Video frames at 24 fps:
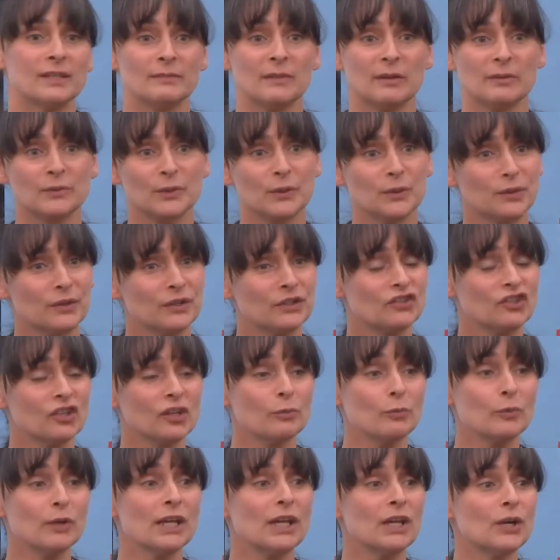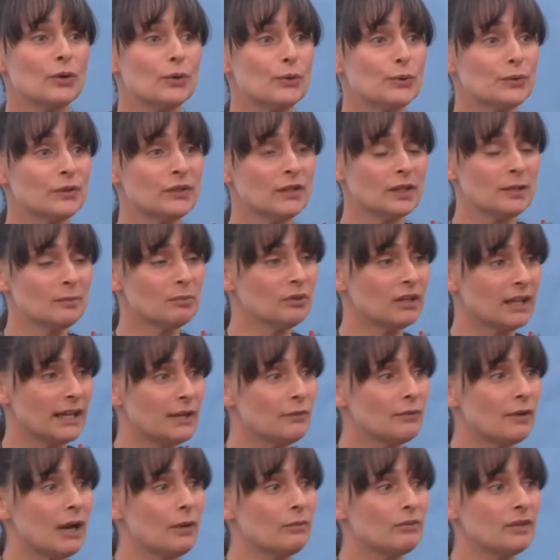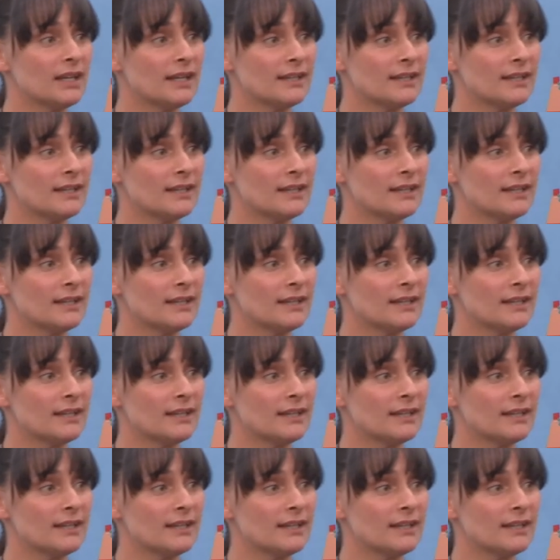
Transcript: Sometimes we go to the gym, we go to the playground.